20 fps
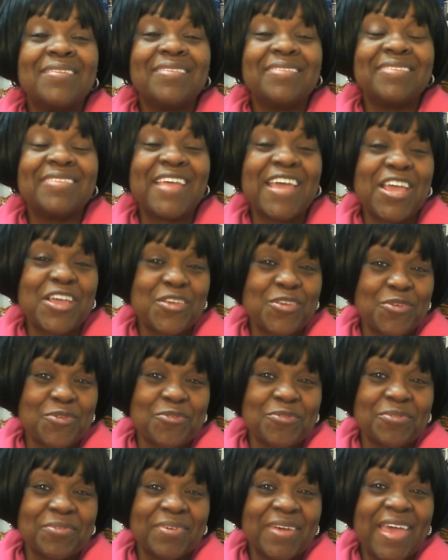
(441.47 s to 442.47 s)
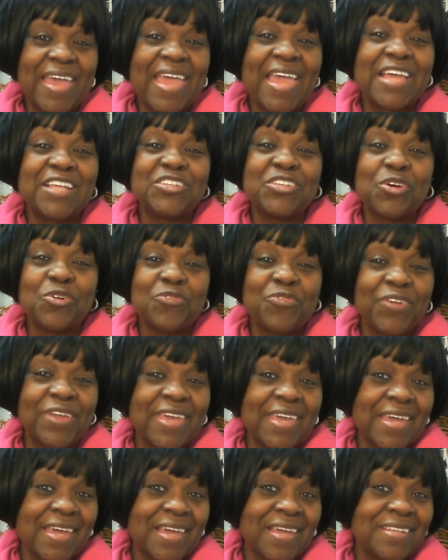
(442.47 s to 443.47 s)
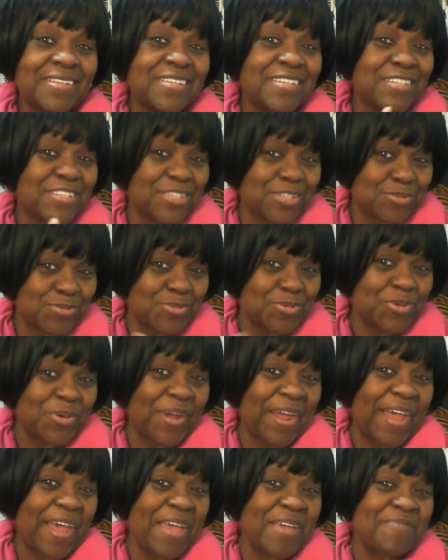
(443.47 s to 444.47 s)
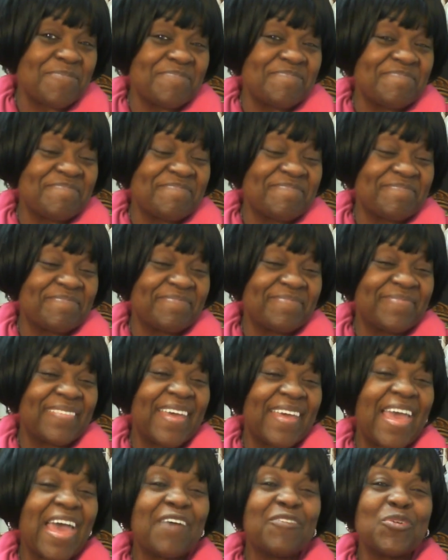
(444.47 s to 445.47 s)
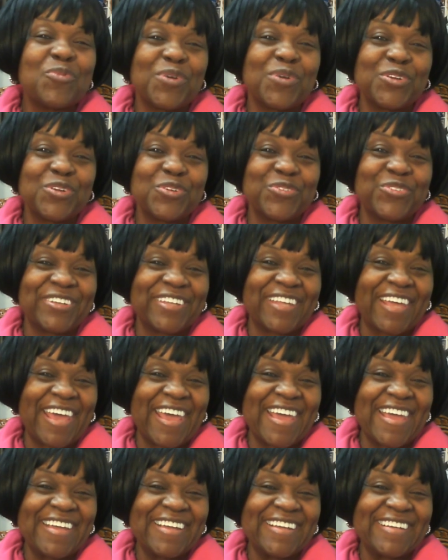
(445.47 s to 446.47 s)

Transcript: Thank you, and don't forget to subscribe. Have a wonderful day.